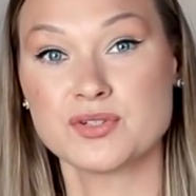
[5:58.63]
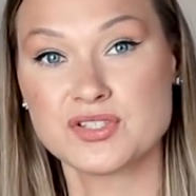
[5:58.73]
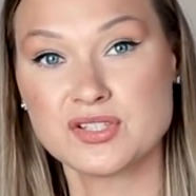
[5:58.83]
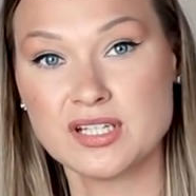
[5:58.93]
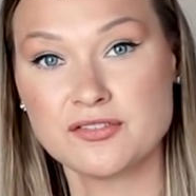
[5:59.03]

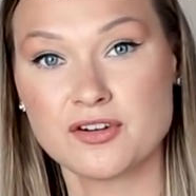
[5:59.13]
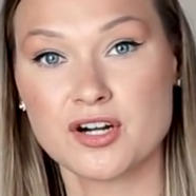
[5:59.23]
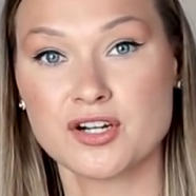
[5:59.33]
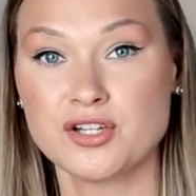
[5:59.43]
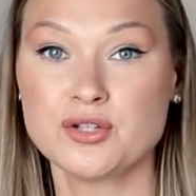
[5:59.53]
receive
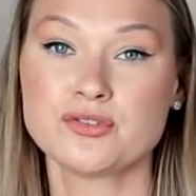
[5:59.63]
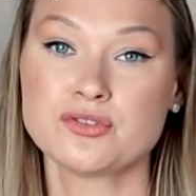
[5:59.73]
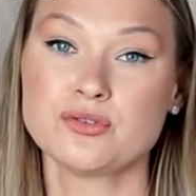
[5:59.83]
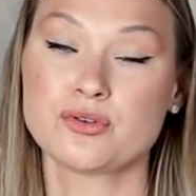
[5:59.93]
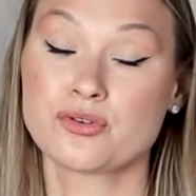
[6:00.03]
are
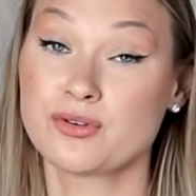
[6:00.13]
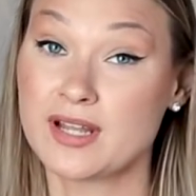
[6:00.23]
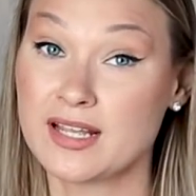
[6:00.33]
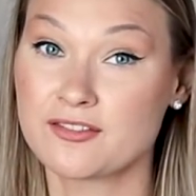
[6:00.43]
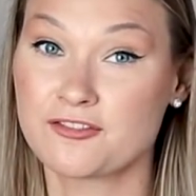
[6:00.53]
used to
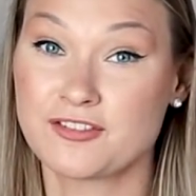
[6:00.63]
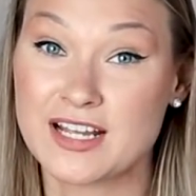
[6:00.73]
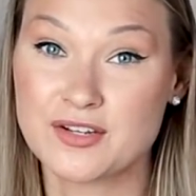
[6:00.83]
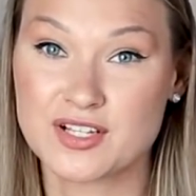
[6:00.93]
create flight